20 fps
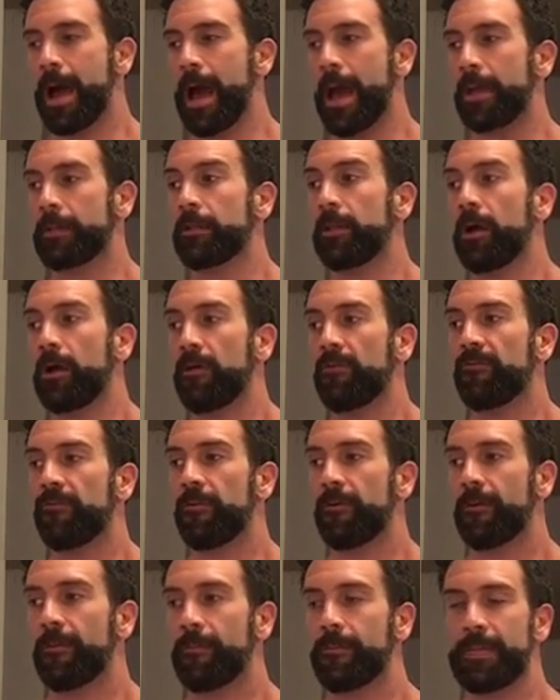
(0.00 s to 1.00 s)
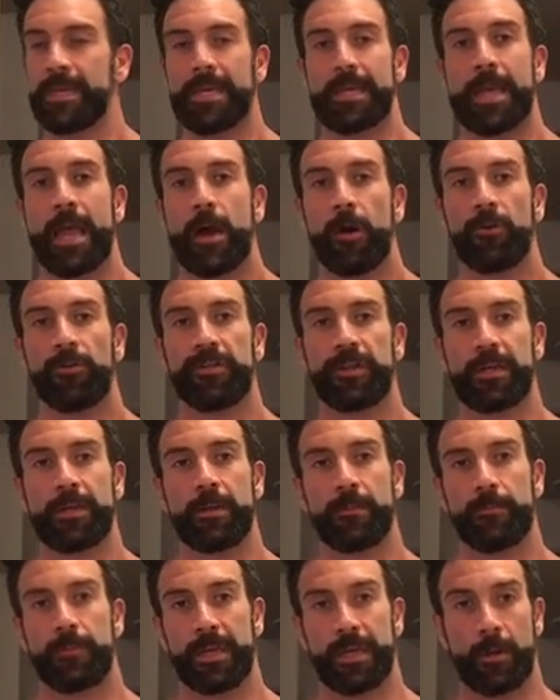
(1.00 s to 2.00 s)
I love being healthy
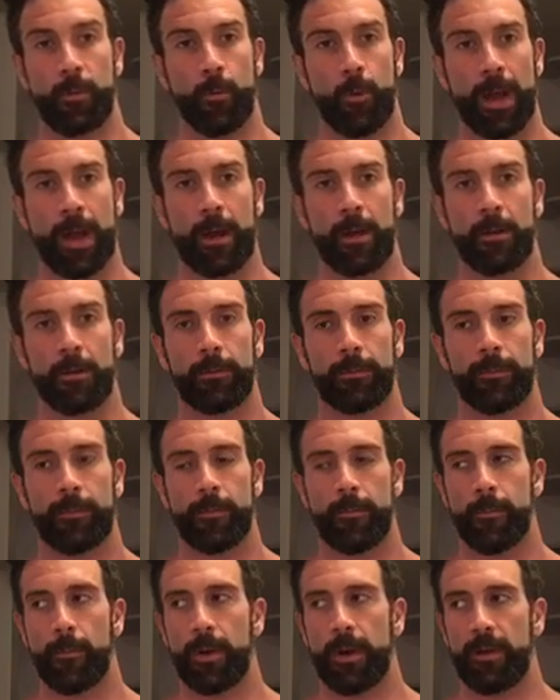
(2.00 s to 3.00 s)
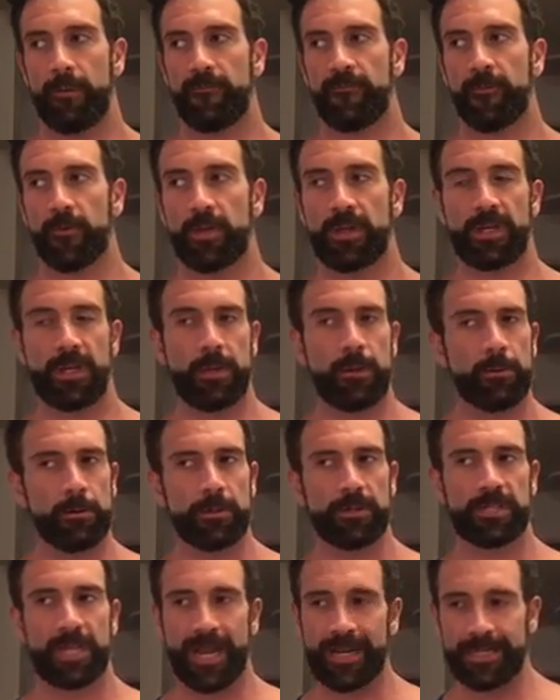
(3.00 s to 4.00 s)
and being well, but for
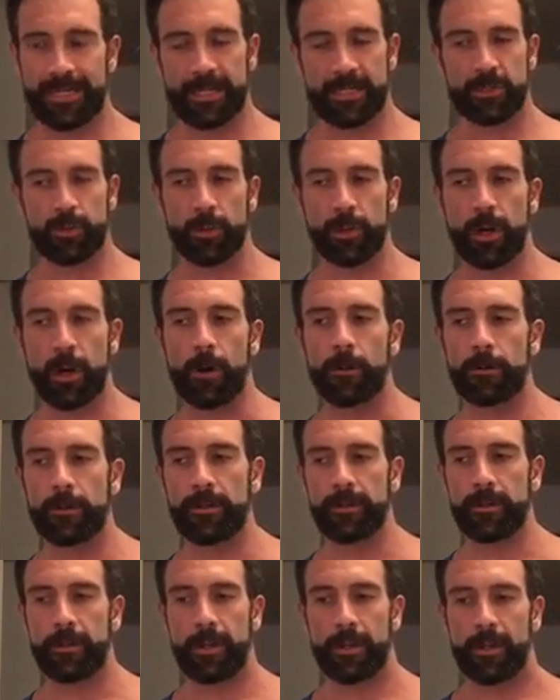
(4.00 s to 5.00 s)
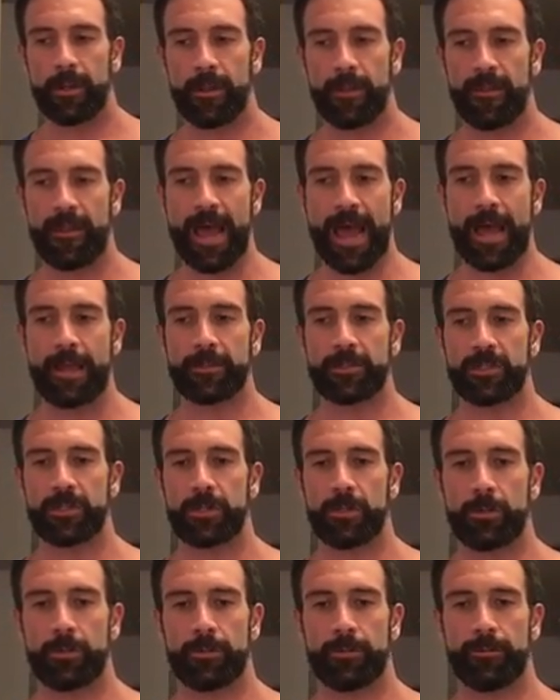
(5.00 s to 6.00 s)
years I disregarded that
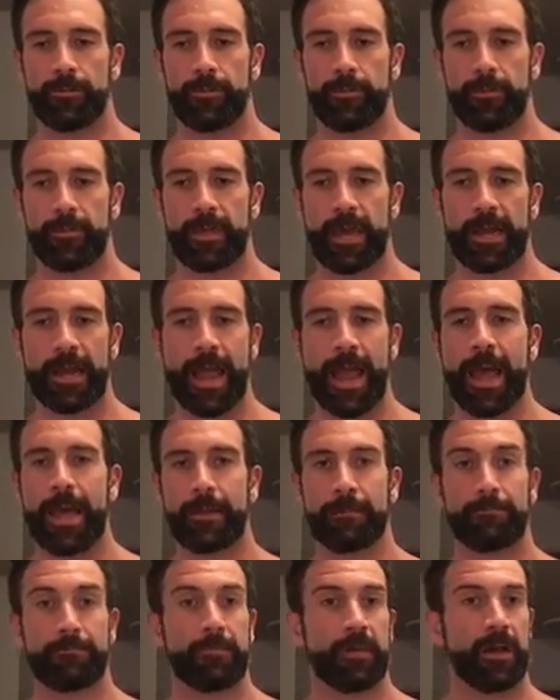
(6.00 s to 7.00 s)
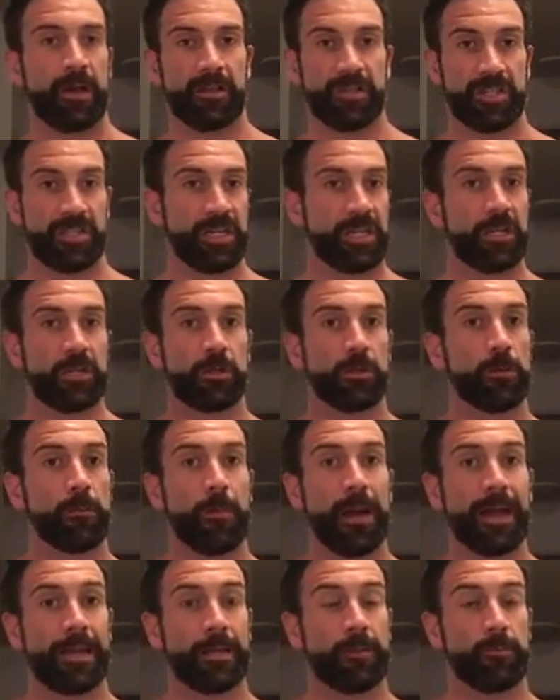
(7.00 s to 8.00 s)
so that I had a
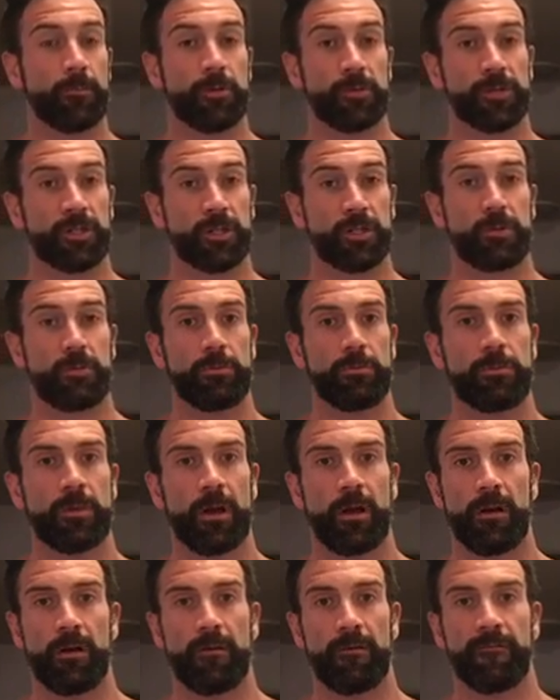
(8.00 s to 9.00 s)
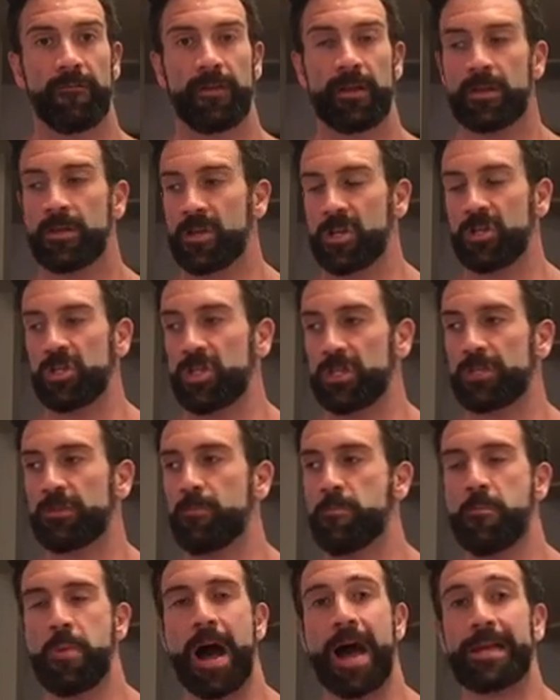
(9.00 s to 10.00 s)
singular-minded pursuit of
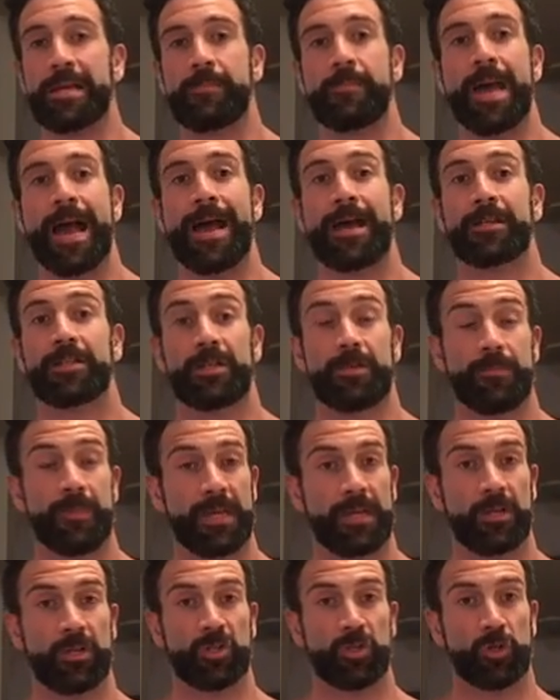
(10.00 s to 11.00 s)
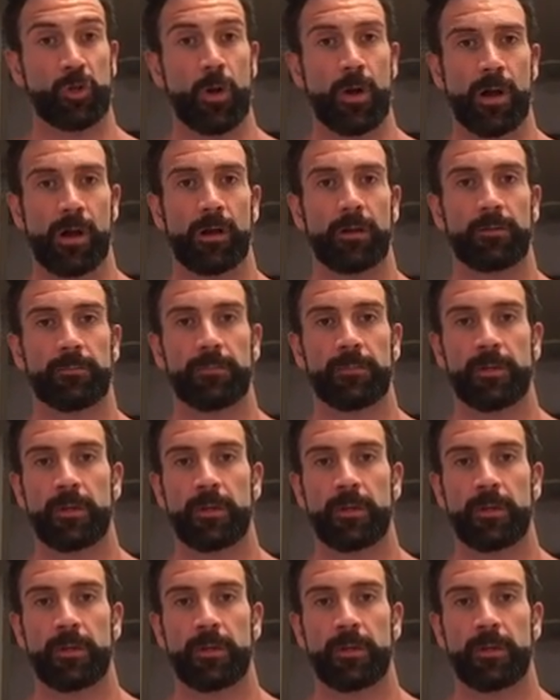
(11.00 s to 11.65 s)
just body mass and being strong.